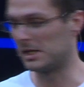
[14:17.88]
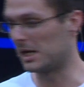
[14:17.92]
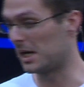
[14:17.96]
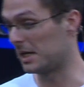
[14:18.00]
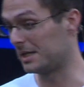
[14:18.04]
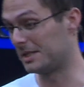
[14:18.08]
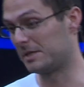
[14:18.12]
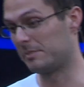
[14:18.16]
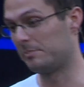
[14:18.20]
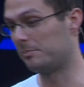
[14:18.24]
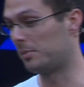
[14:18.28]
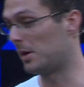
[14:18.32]

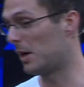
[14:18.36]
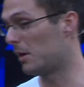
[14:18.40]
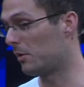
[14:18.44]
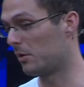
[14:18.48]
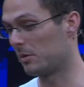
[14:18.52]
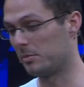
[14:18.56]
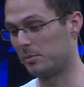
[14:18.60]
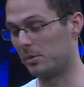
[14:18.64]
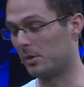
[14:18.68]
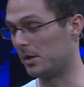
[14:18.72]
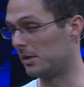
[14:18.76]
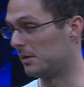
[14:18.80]
nice
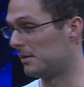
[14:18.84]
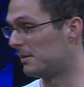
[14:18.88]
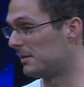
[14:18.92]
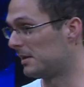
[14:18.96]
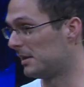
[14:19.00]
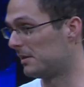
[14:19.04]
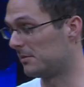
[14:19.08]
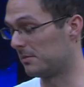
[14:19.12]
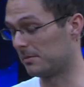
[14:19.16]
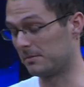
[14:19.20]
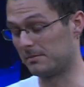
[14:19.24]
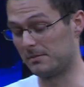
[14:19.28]

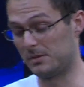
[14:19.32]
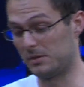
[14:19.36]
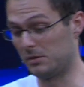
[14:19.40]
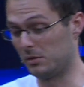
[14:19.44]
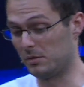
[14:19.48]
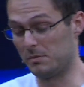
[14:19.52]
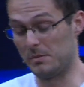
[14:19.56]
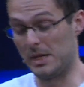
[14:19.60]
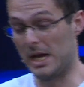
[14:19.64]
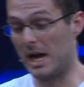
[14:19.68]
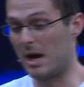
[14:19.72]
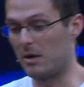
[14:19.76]
PowerPoint. It
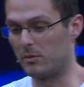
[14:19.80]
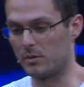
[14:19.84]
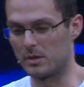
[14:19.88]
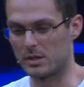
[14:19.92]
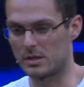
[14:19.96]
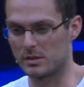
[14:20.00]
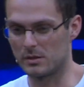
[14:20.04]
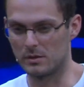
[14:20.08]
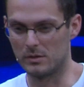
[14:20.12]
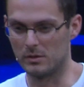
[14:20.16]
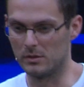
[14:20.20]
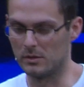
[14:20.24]
took me
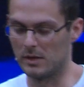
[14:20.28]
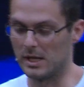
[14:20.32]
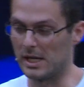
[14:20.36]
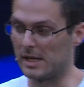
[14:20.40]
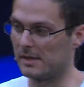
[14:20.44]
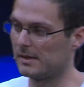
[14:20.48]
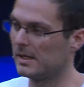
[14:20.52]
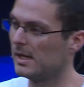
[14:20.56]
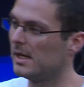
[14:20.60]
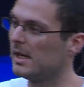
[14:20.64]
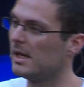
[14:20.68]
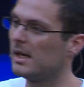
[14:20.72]
hours to do
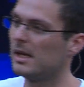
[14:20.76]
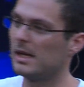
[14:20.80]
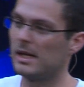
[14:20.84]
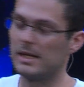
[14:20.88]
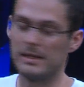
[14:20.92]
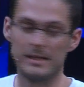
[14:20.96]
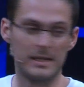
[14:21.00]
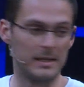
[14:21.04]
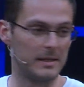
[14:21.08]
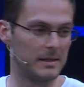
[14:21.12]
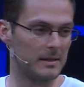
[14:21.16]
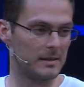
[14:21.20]
that.
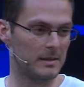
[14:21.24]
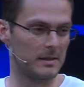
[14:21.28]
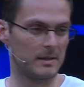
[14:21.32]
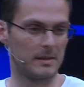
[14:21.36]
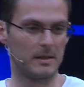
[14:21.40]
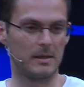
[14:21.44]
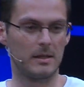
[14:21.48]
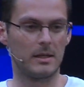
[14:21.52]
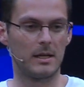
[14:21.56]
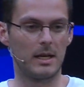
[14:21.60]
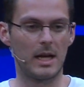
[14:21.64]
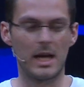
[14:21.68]
And then
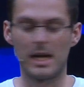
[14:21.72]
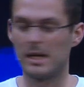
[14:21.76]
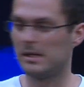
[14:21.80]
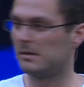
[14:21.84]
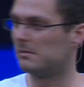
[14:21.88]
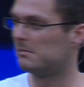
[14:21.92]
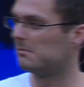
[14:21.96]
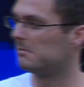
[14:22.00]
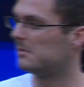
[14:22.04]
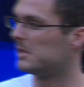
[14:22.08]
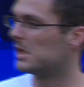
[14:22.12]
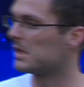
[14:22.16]
I
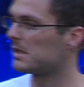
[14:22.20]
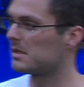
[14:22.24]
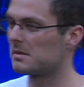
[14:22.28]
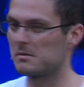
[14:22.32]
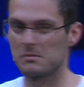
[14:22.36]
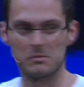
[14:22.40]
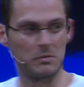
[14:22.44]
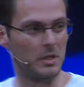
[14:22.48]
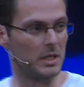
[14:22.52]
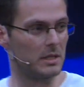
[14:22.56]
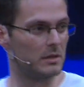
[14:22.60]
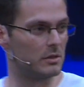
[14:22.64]
just
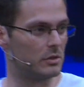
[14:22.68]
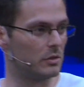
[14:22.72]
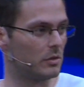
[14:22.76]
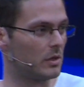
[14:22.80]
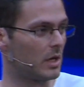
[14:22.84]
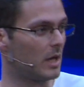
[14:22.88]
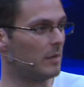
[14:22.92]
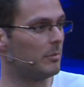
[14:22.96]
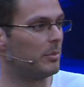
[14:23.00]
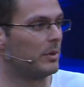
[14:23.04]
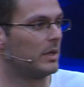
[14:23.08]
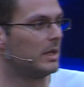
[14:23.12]
went to
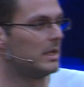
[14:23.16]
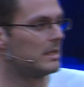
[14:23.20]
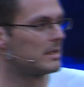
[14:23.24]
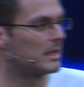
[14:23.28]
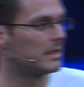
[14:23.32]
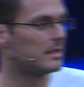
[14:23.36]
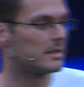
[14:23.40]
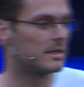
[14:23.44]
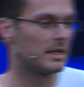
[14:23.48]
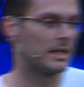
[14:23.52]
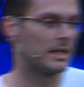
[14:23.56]
companies and